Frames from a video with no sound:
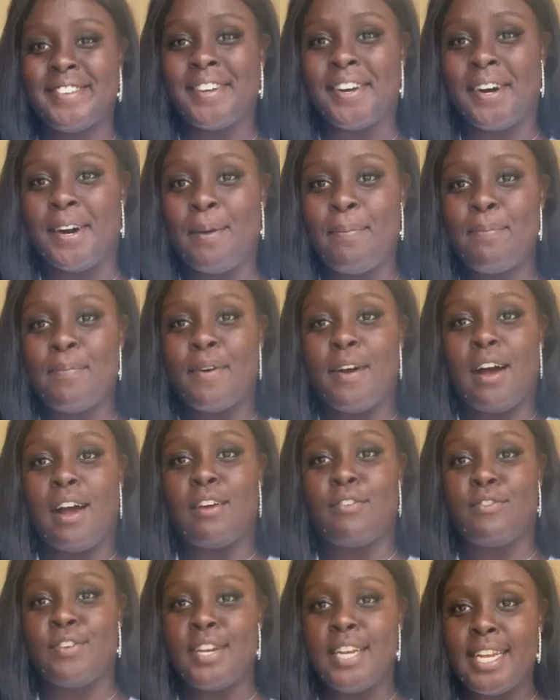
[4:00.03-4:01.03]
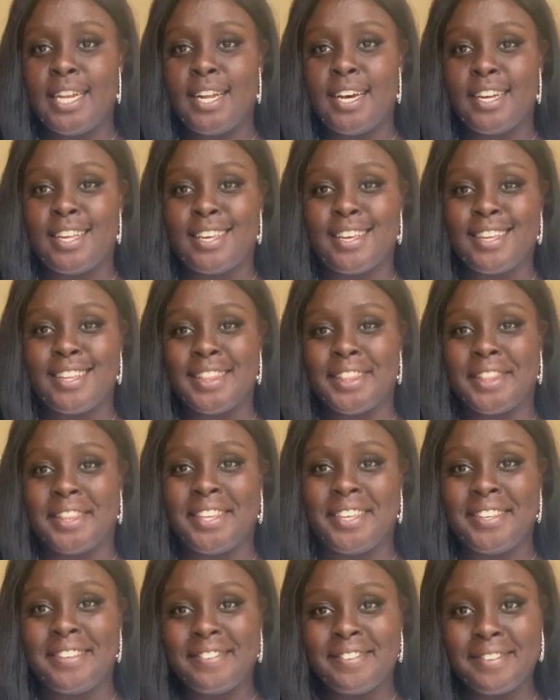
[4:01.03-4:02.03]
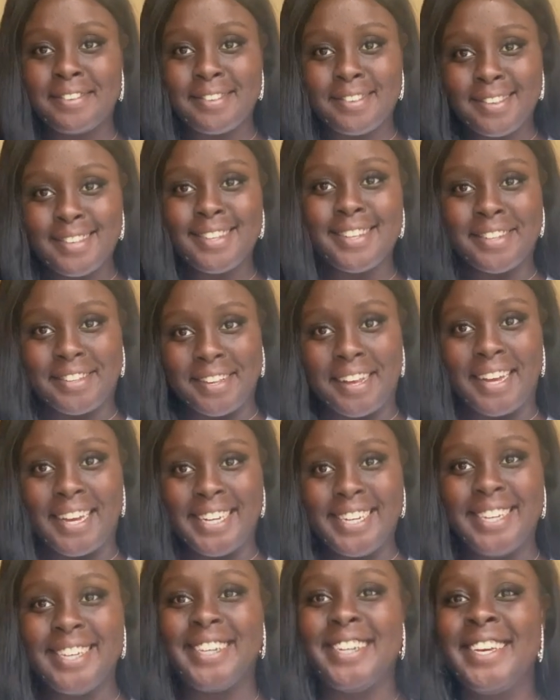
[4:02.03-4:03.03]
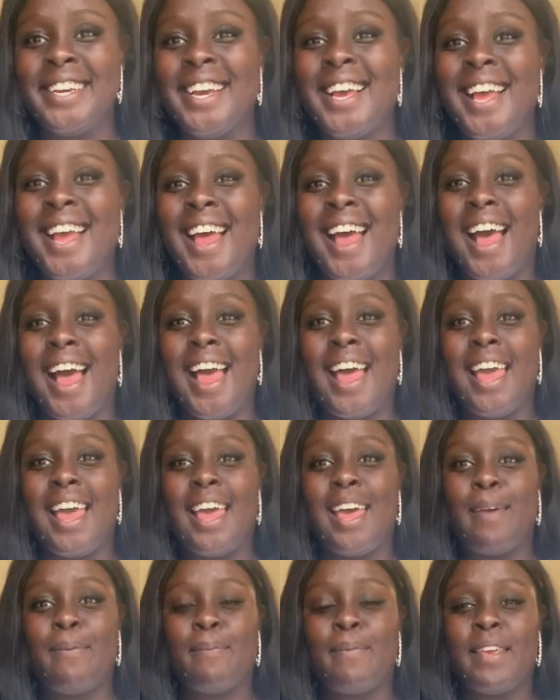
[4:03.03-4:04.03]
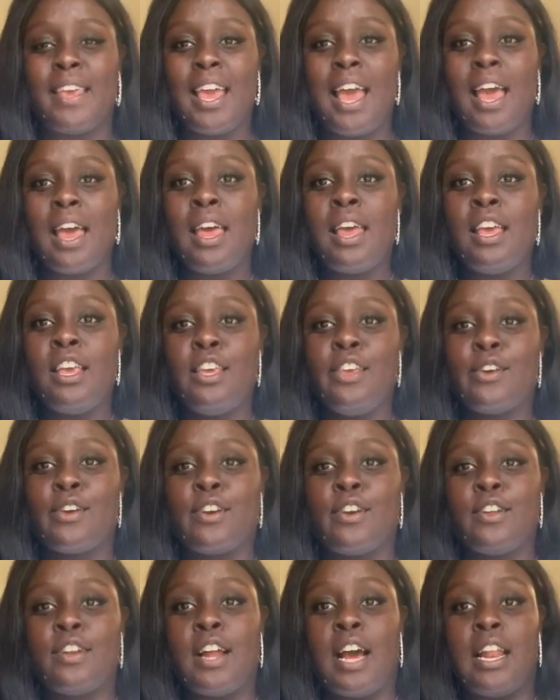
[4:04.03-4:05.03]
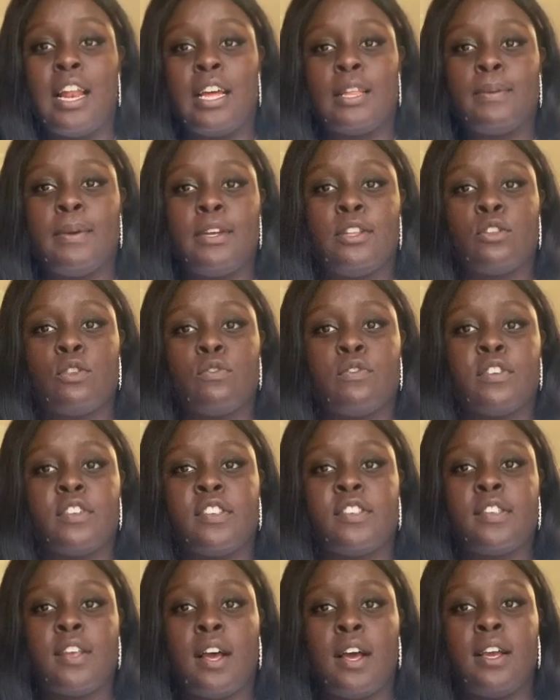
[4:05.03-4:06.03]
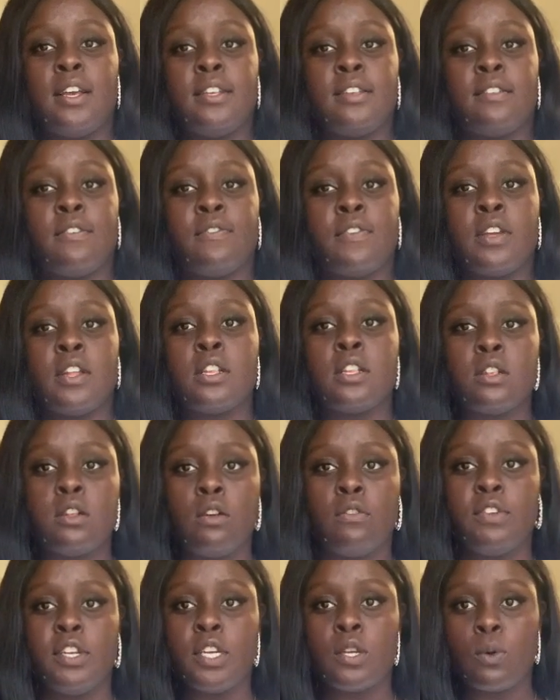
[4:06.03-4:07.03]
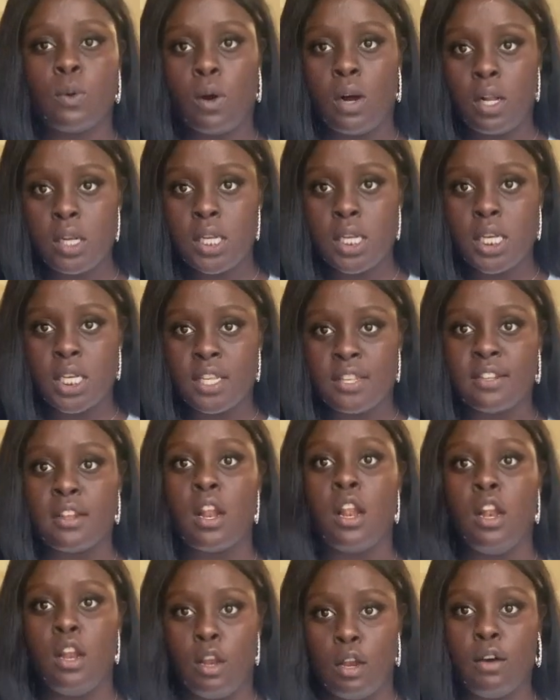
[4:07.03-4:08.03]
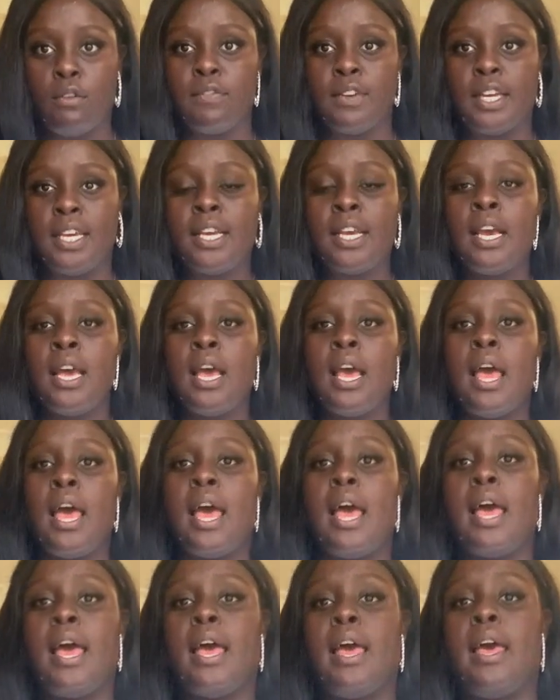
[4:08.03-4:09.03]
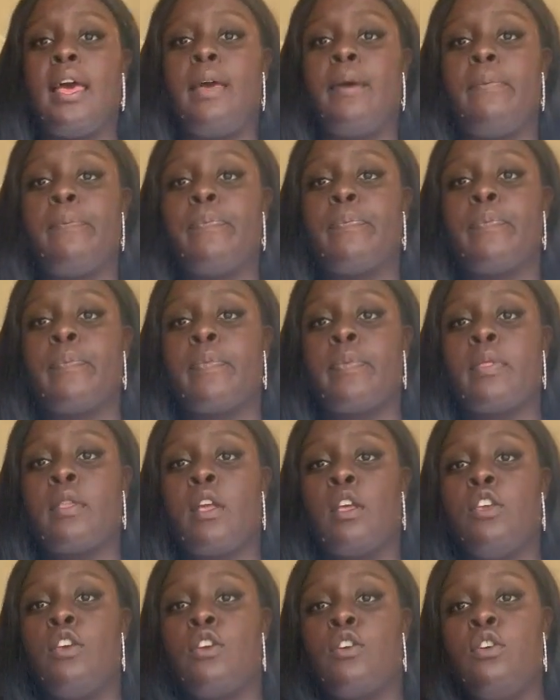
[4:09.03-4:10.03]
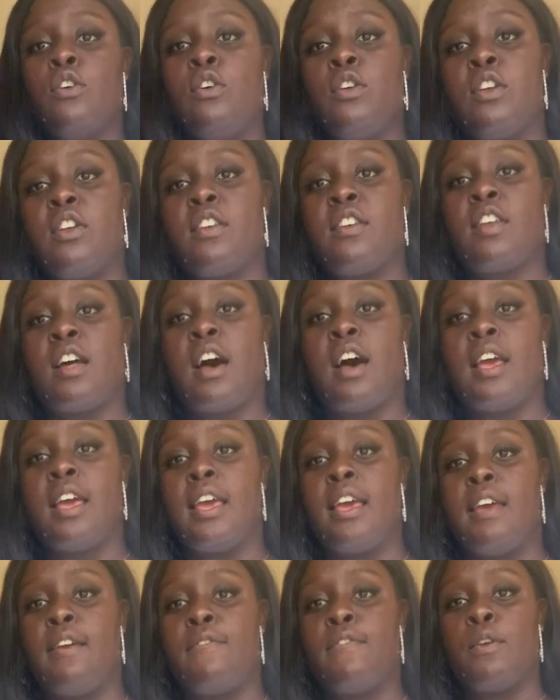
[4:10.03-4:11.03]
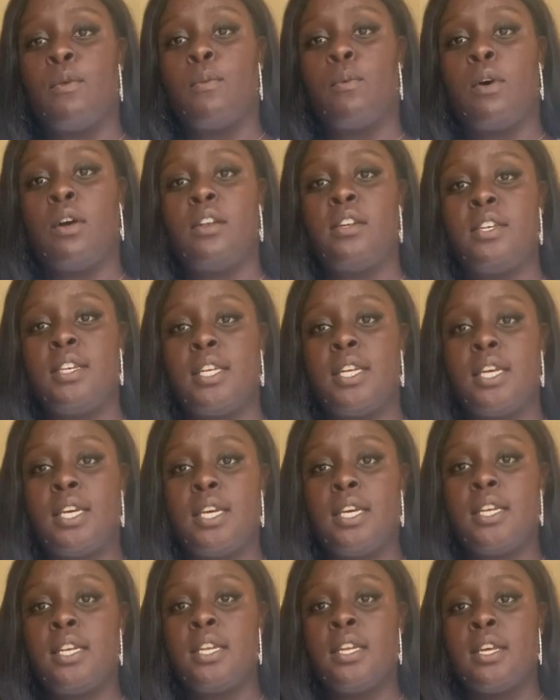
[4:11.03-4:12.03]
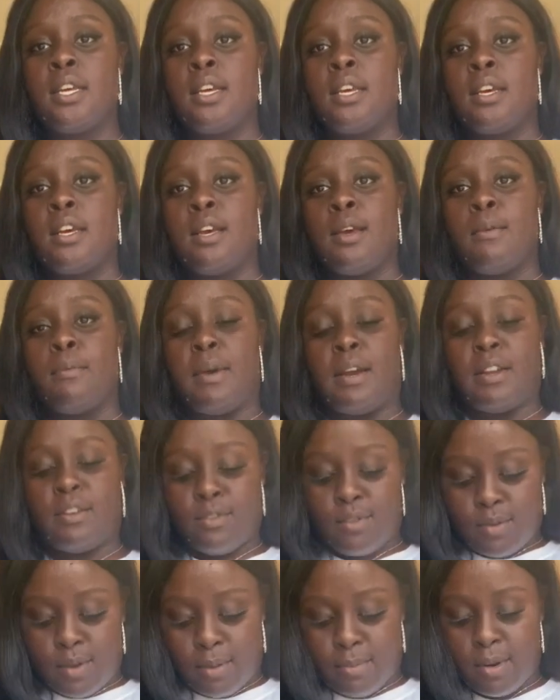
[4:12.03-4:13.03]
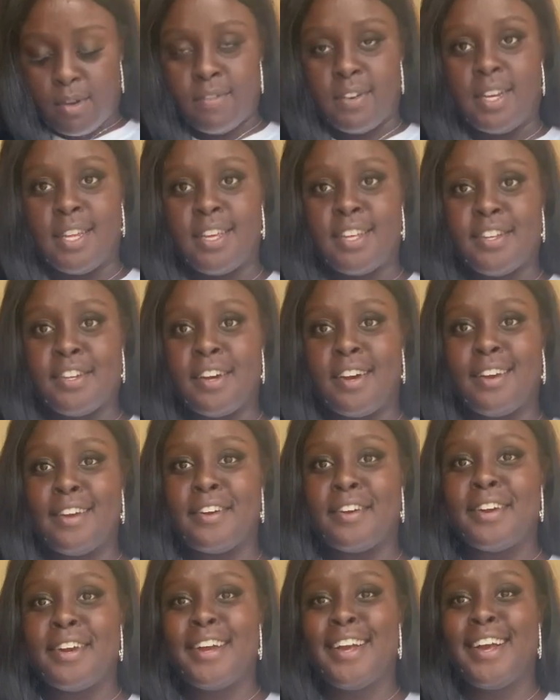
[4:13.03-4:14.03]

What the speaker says: top. I really like this design. I like the way it's oversized, the fitting's lovely, quality is lovely. You could tie it if you wanted. I don't know, I'm not really a tyer,